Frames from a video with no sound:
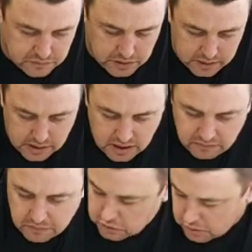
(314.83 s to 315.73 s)
fitting that you
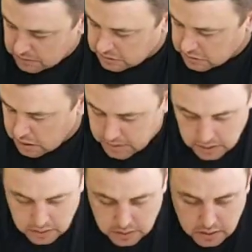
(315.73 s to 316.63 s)
need for the top of the
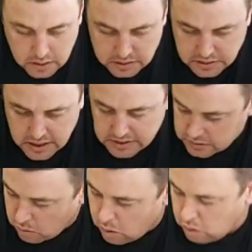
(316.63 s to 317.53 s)
turbo. So that's
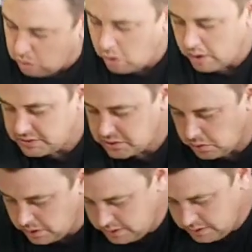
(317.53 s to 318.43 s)
your oil line
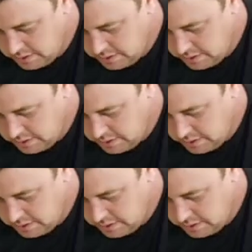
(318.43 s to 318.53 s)
sorted.